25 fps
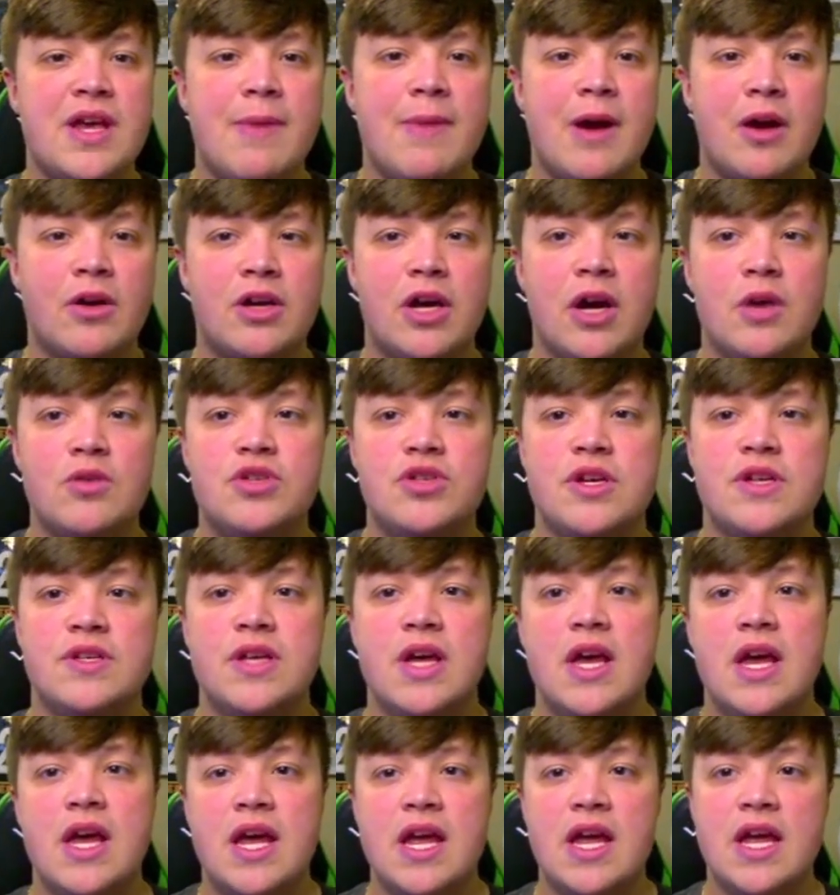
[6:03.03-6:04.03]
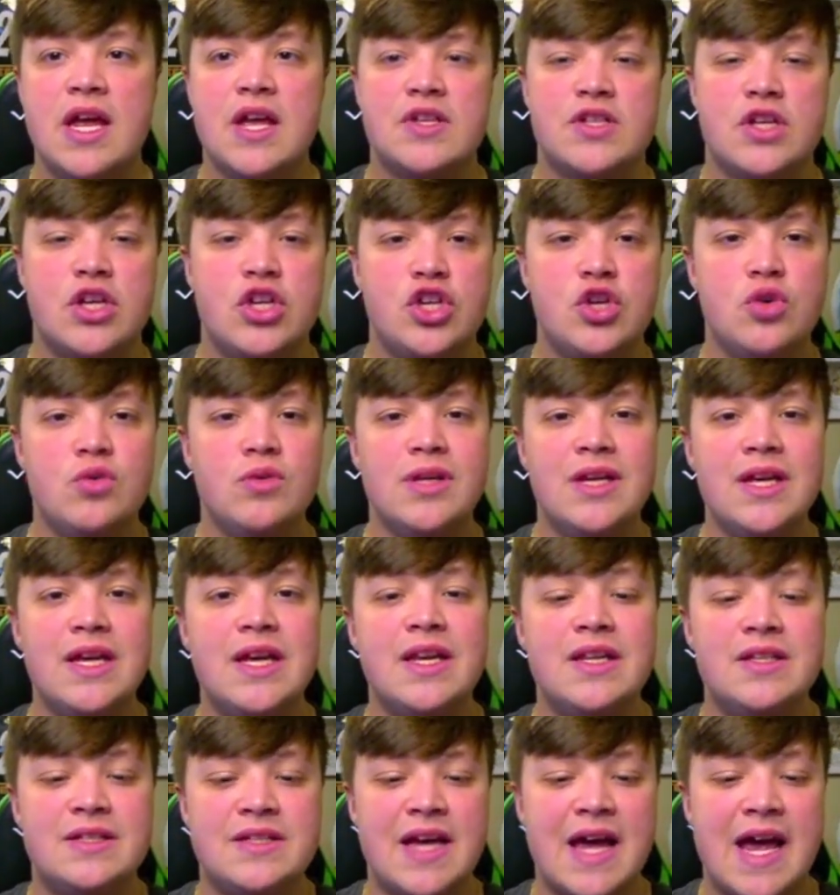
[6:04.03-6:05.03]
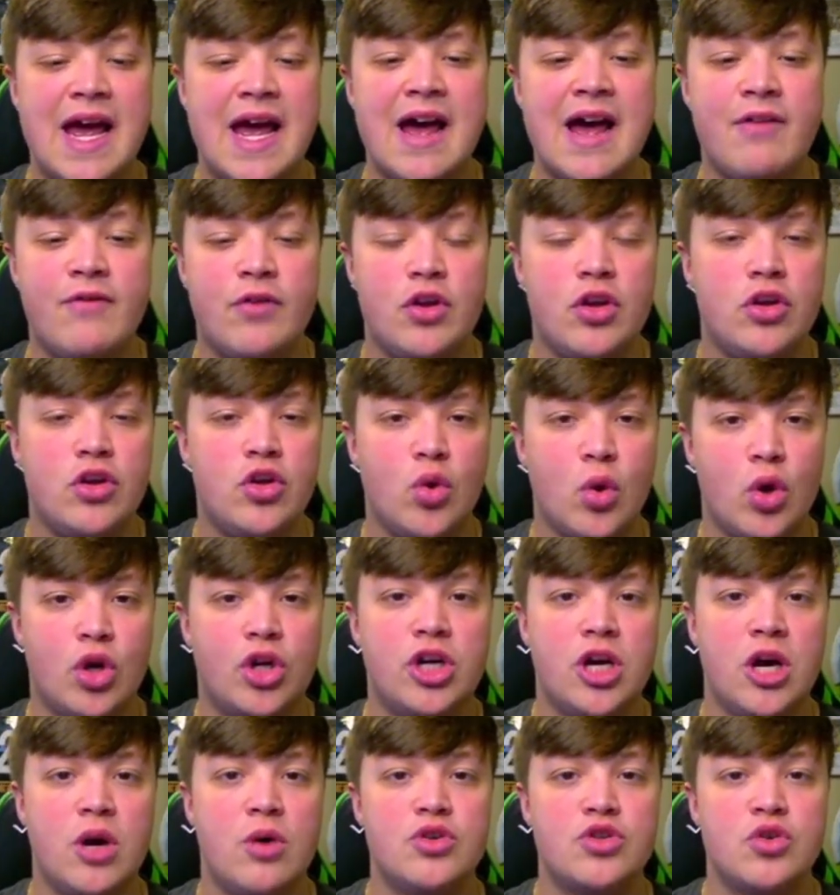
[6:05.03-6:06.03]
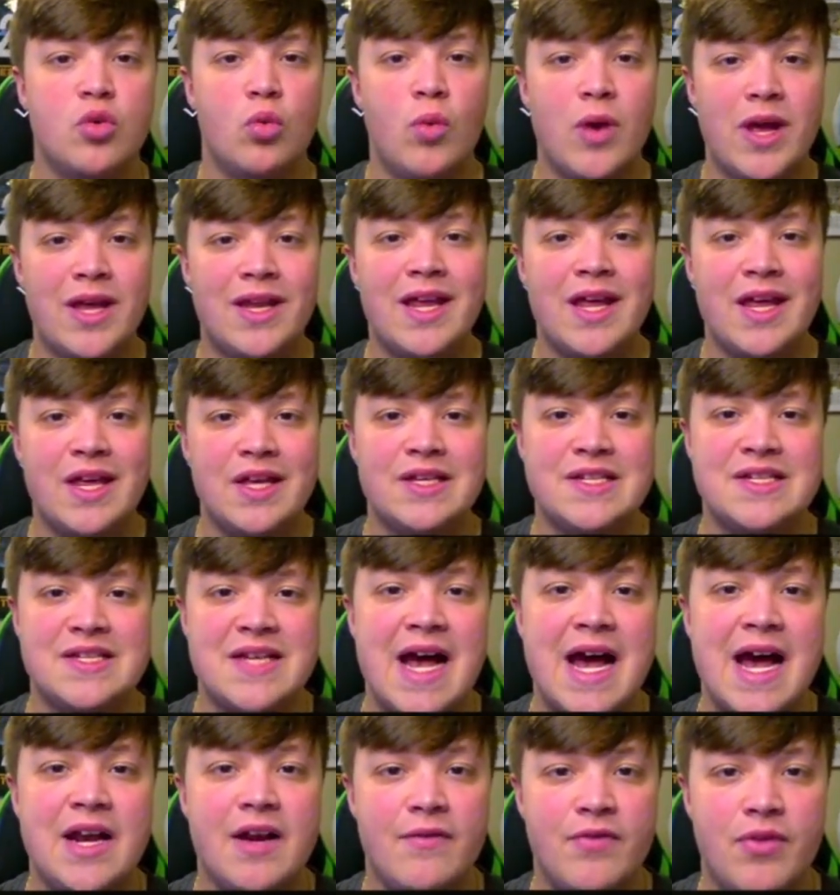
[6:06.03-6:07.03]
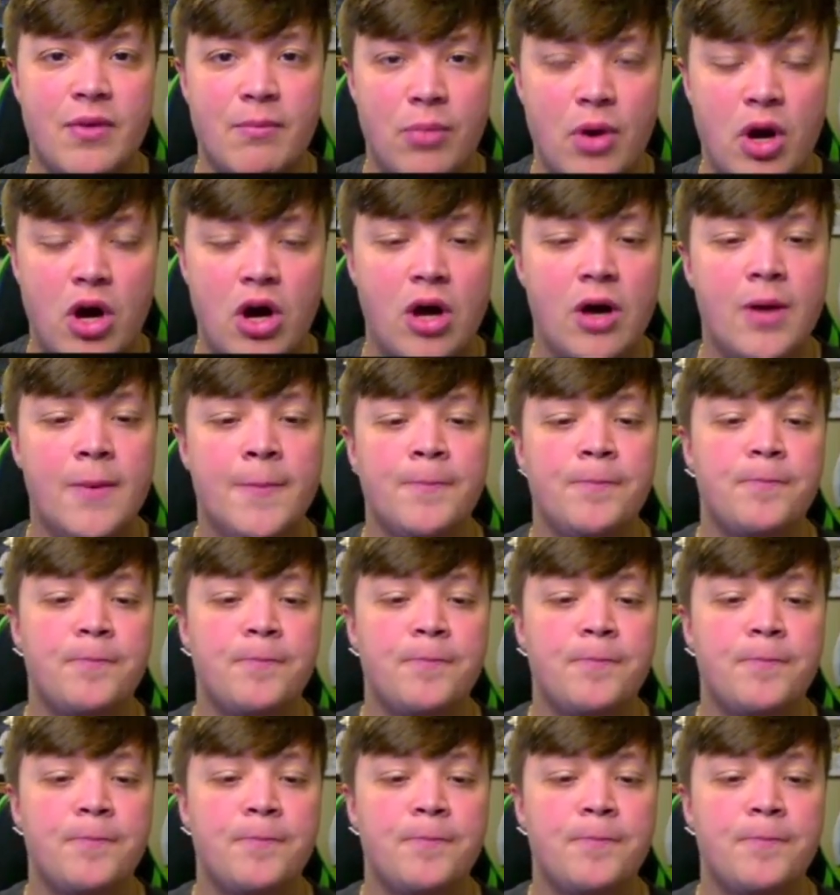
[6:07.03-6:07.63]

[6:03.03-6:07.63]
coaches is you need to have your coach win his side of the ball.